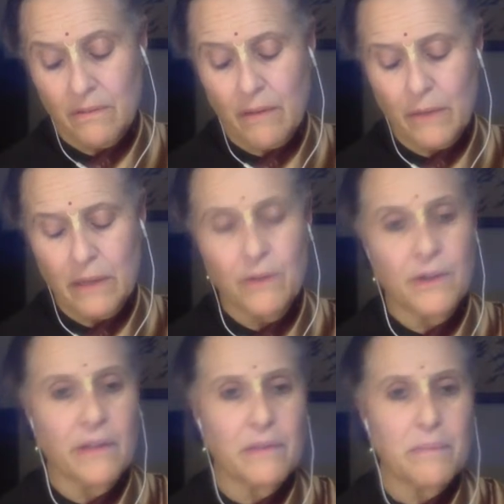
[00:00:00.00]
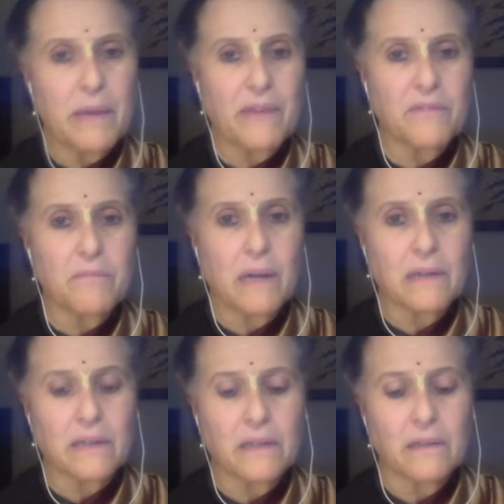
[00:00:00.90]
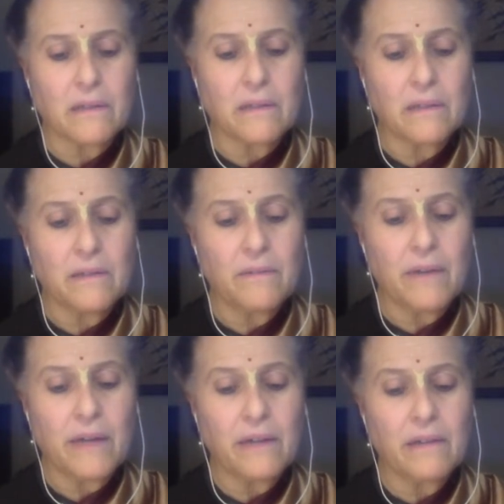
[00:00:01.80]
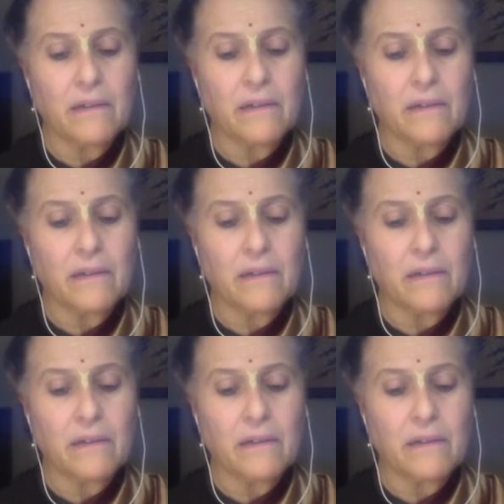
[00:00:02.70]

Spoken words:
that we learn on the path of bhakti, right?